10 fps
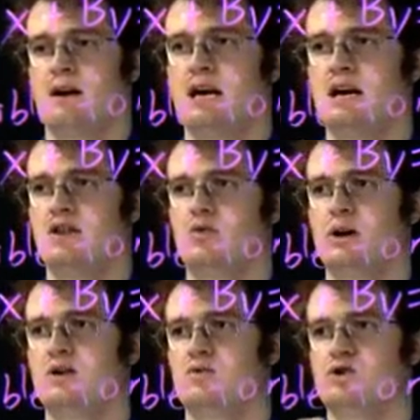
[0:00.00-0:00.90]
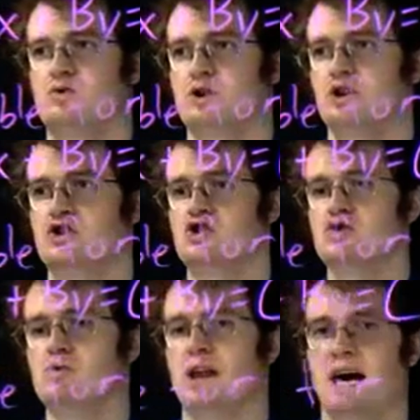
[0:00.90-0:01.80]
And the way in which we're going to
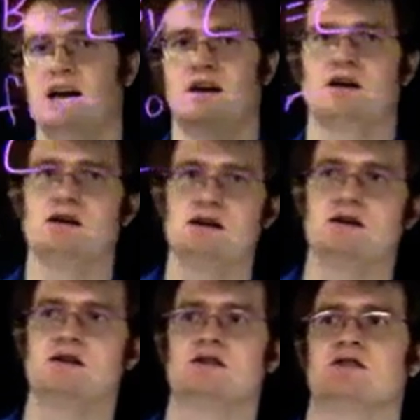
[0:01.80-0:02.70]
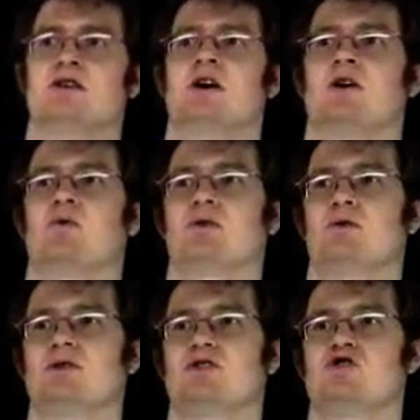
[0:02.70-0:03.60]
do that is we're
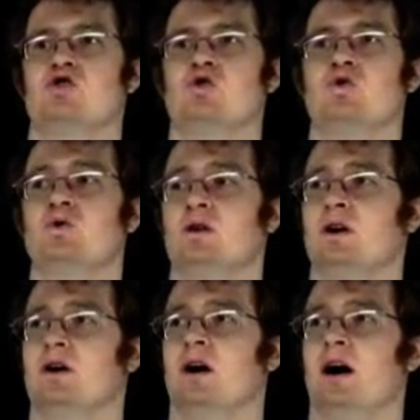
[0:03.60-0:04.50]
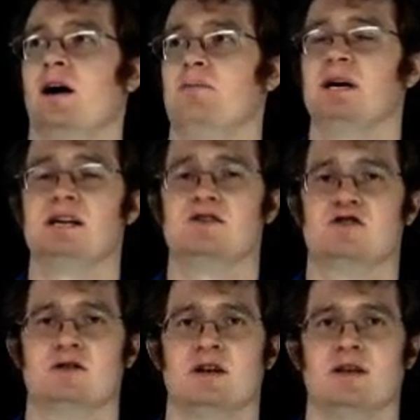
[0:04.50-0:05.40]
going to make it
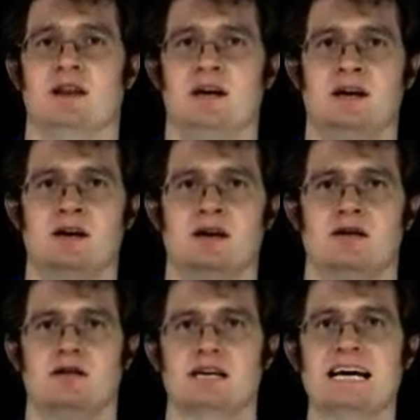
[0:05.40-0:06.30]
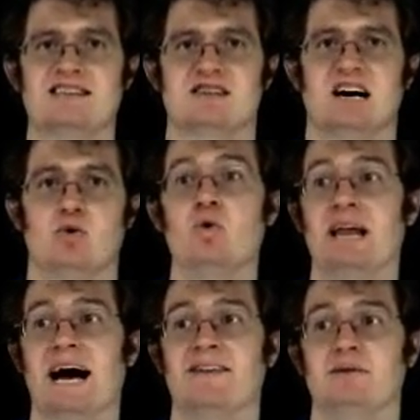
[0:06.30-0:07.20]
so that they cancel out when
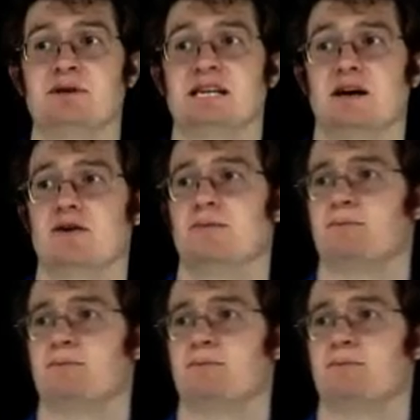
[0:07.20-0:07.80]
we add them together.